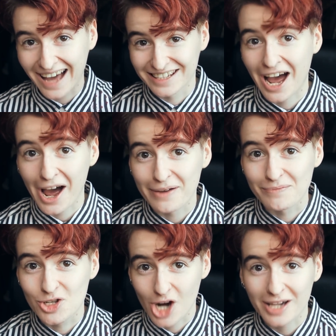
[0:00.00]
and I
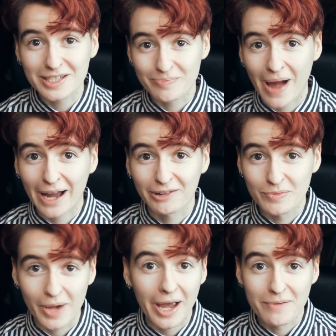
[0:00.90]
am just back
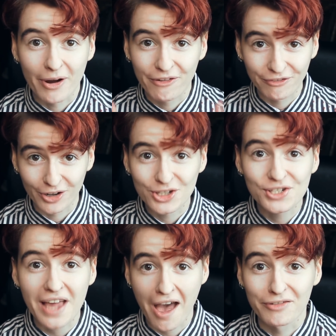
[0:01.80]
from getting my
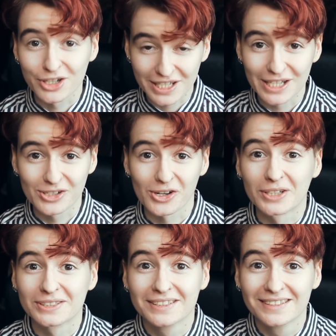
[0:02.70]
first ever T
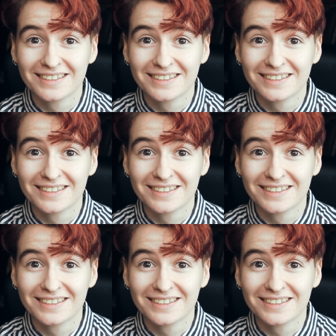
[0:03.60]
shot.